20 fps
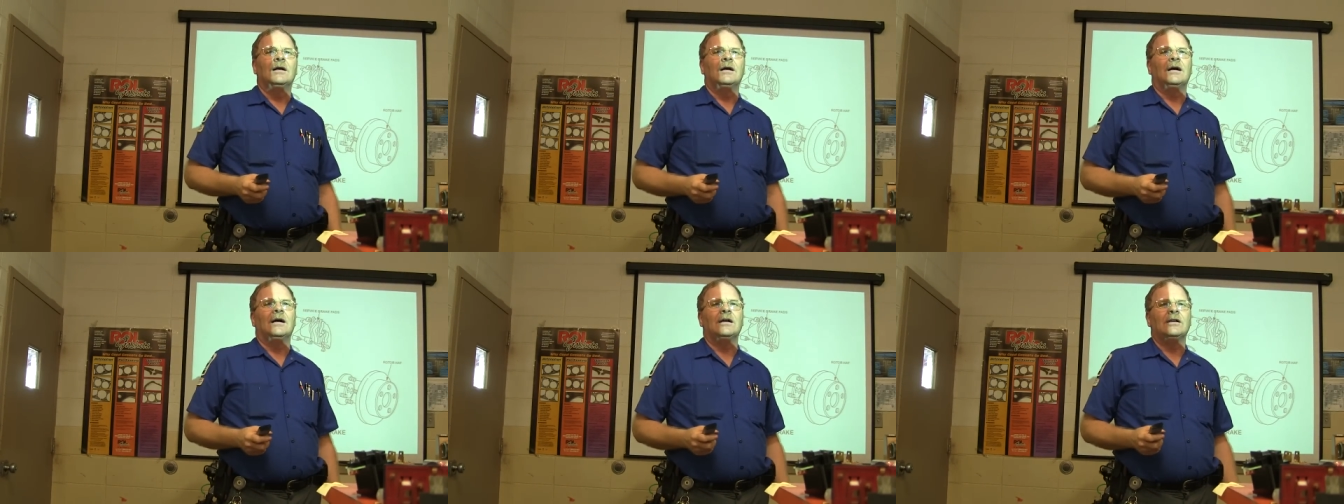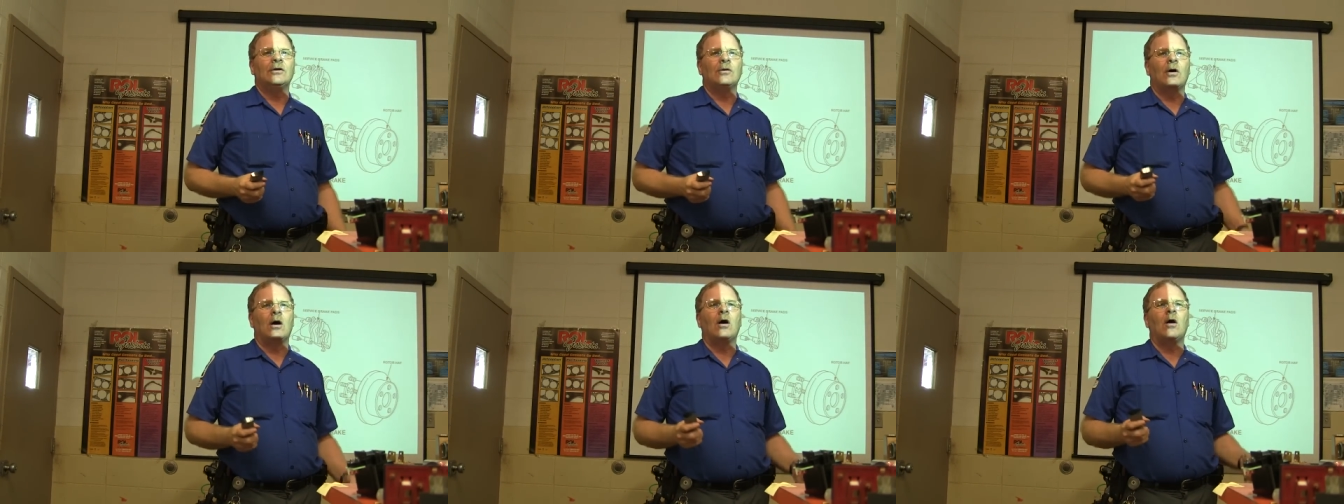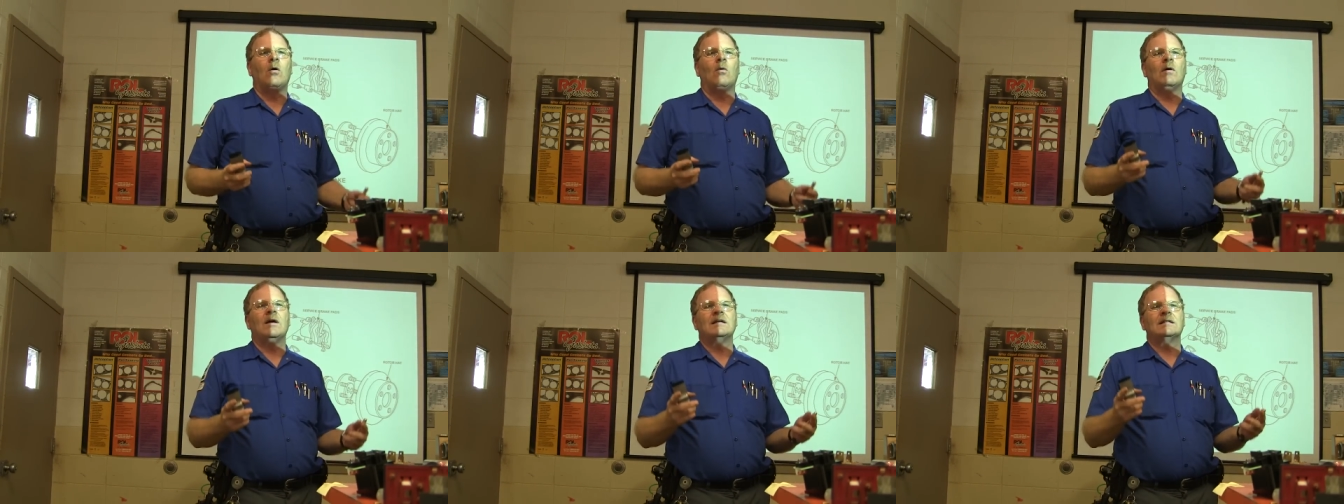uh, you
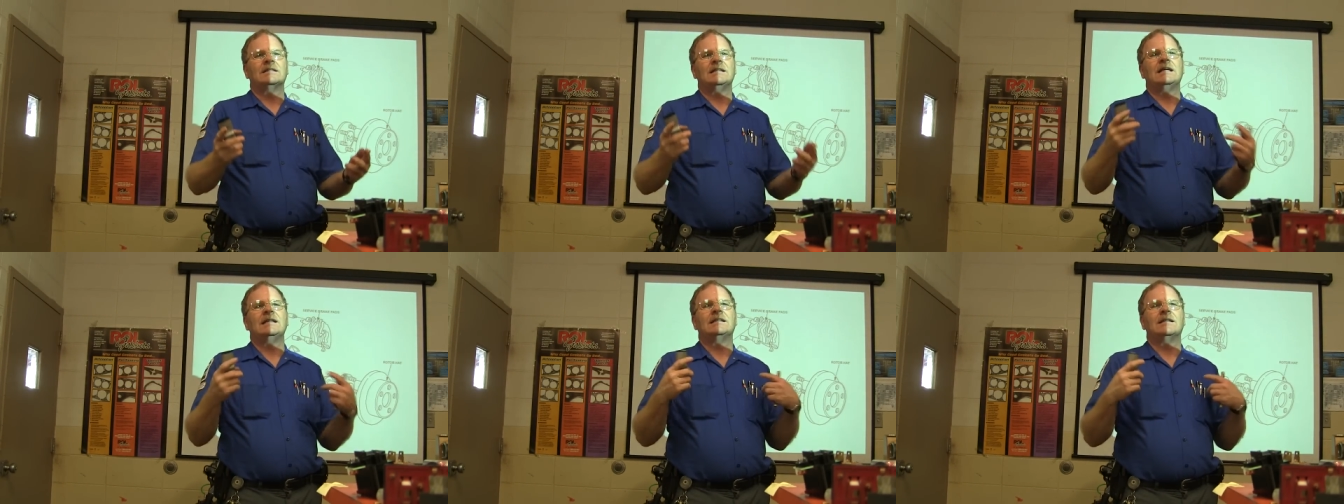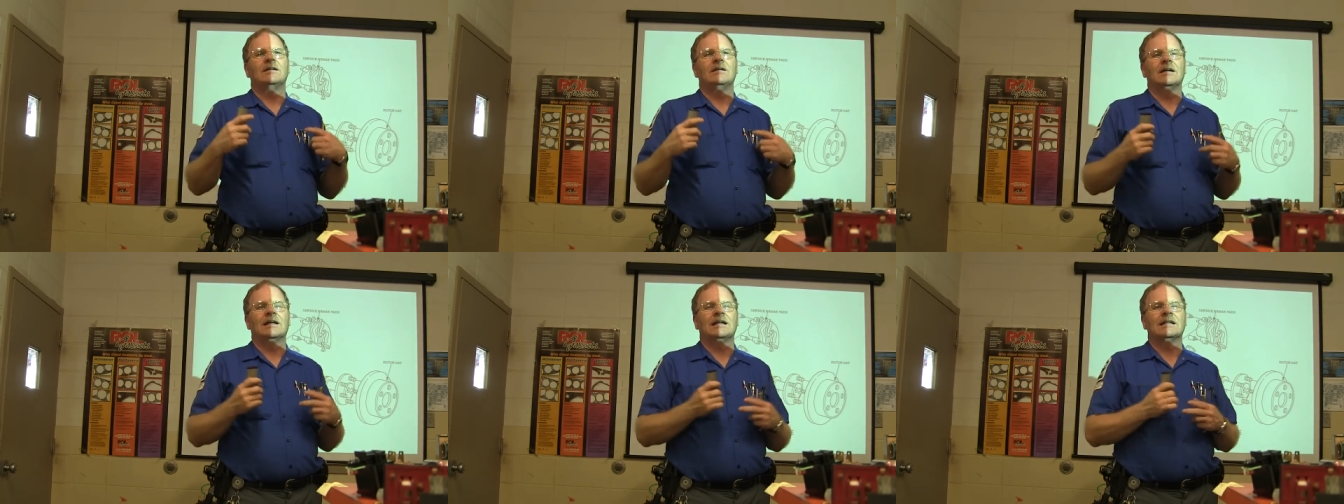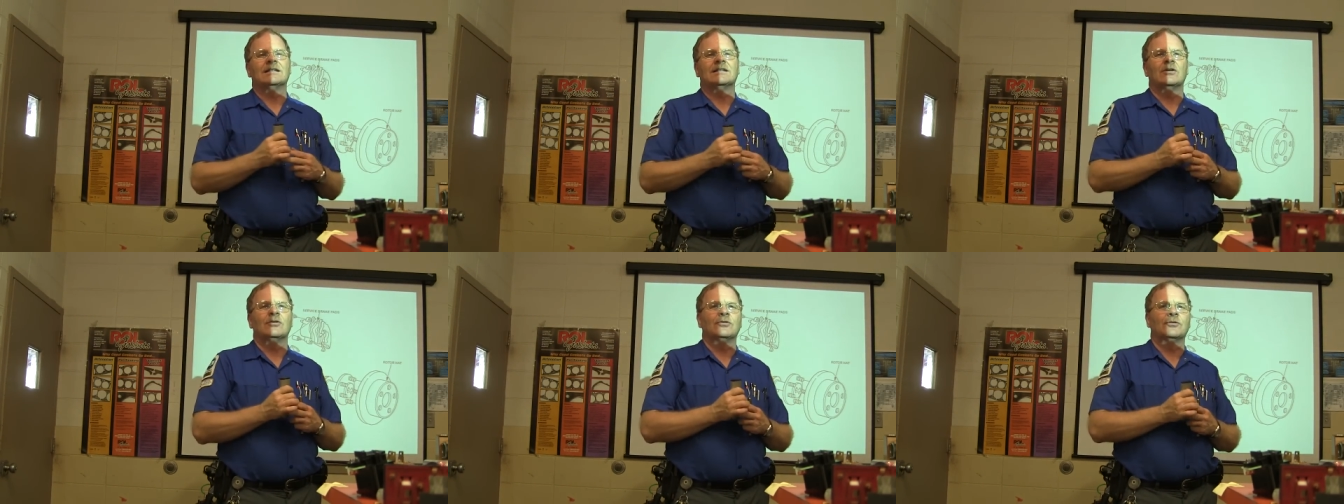always need to look
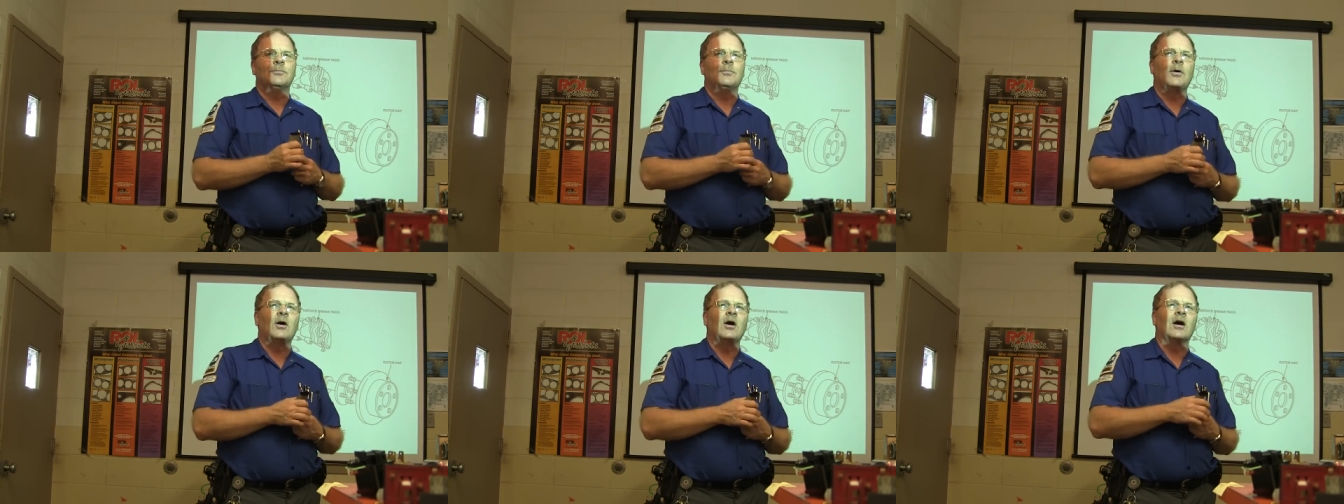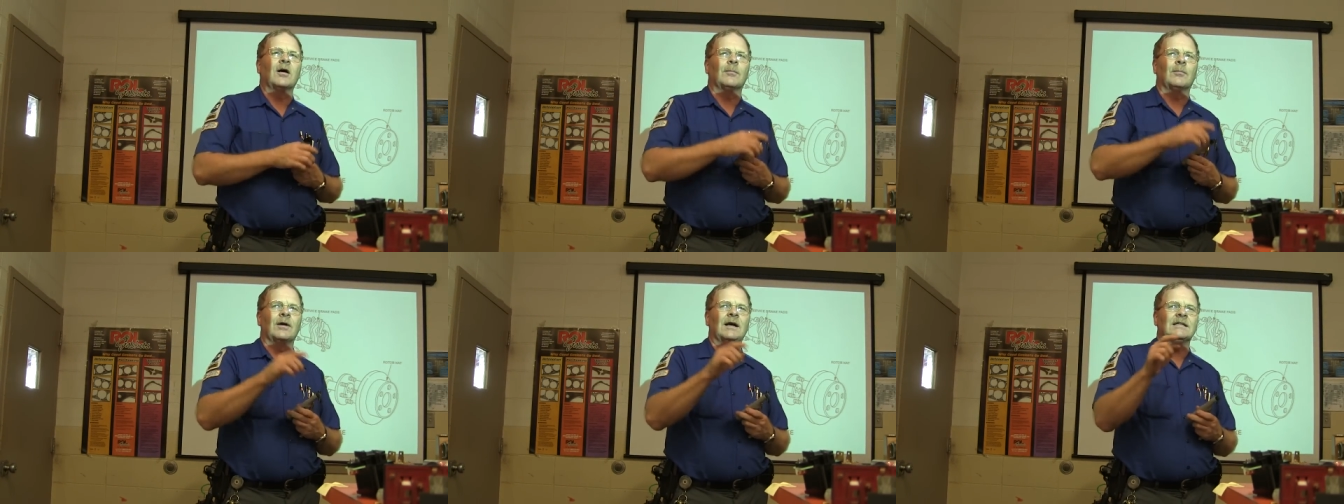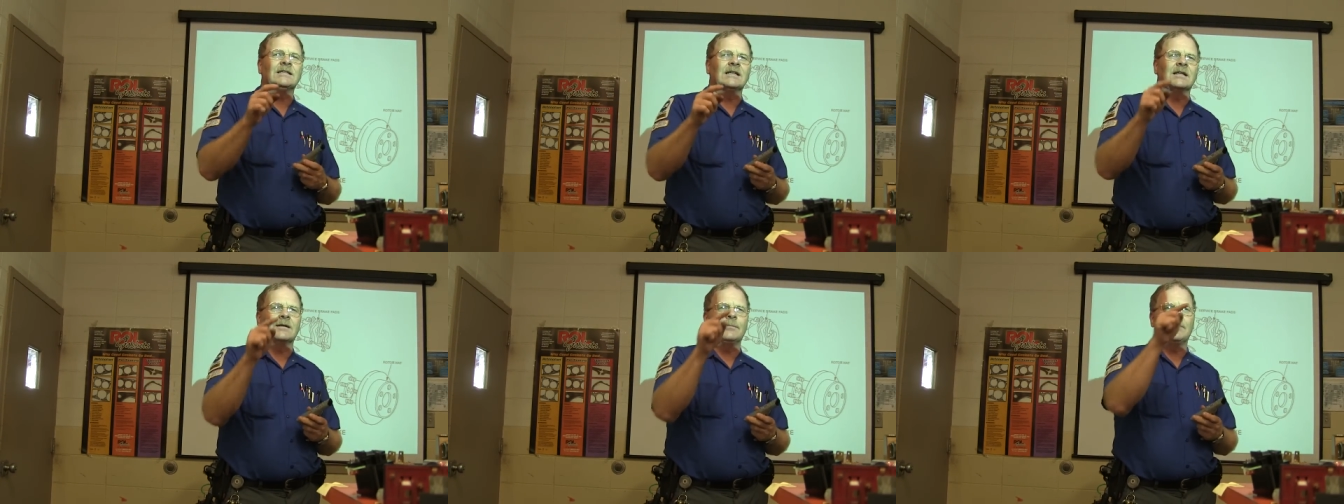at those park
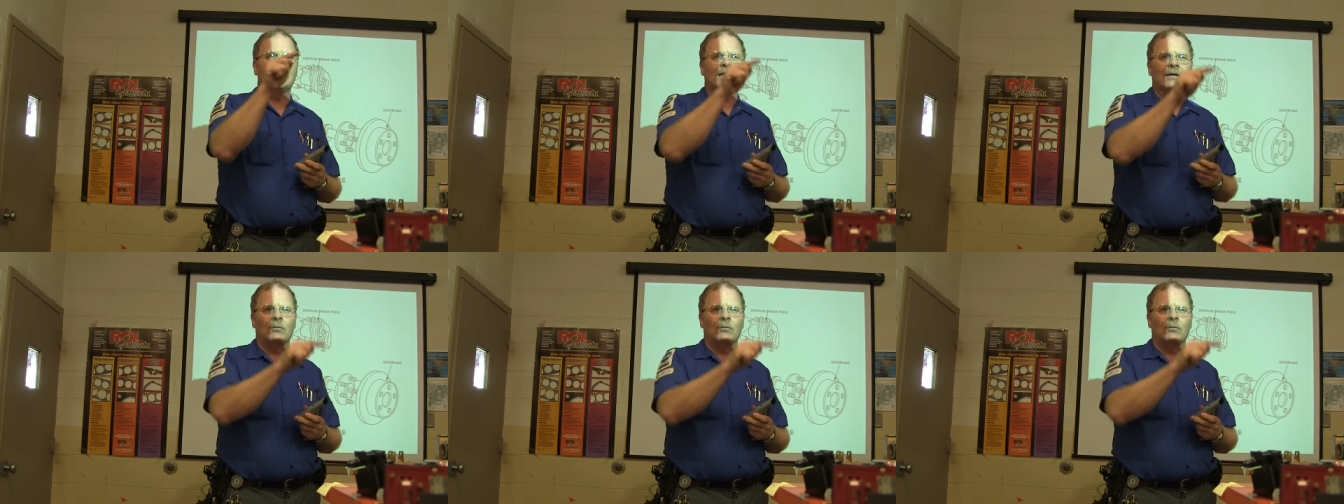brakes. It'll be